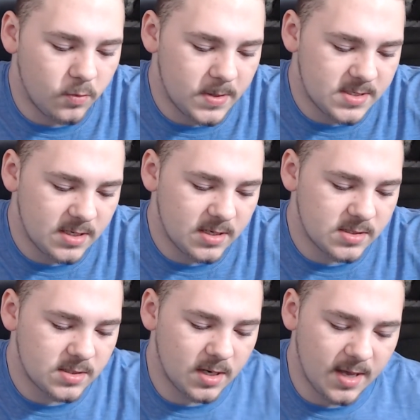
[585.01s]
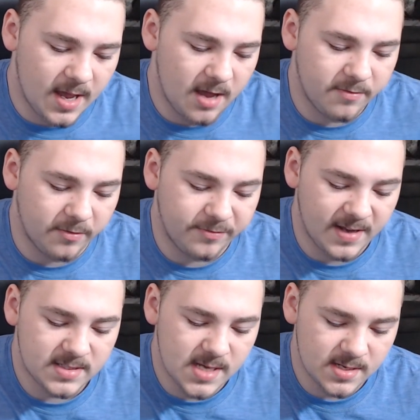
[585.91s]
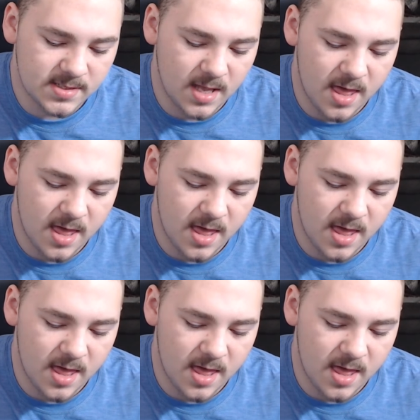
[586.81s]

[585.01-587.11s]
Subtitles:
PC is gonna have a Phanteks